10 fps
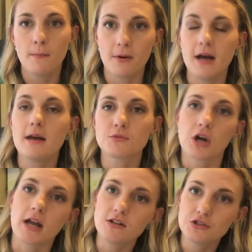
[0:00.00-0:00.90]
But I'm
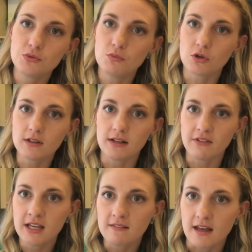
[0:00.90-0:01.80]
trying to do more
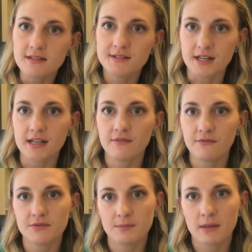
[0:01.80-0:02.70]
living and less sitting
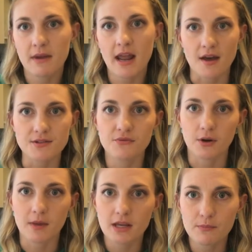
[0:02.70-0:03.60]
in my house in
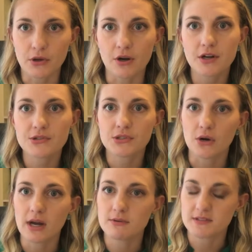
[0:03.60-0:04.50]
front of my computer.
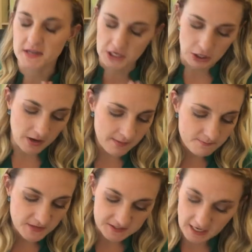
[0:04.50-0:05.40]
So I was like, you know what?
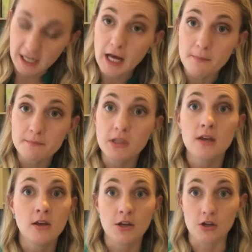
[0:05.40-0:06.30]
Suck it up.
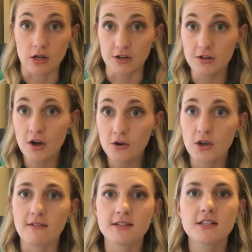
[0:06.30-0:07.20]
You need to go.
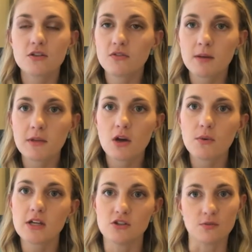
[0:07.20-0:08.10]
You haven't seen your family all
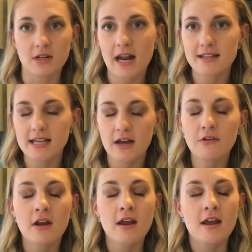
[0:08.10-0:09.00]
week because you've been out of town.